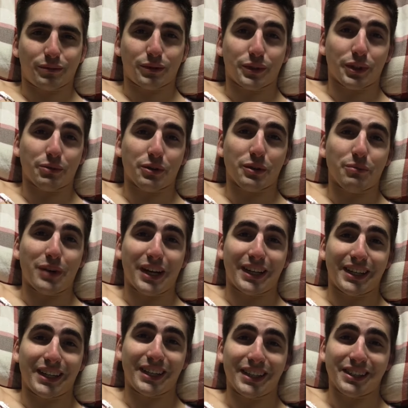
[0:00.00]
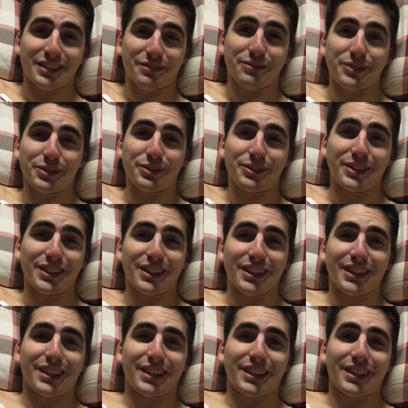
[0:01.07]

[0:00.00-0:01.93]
really wouldn't mind eating some food.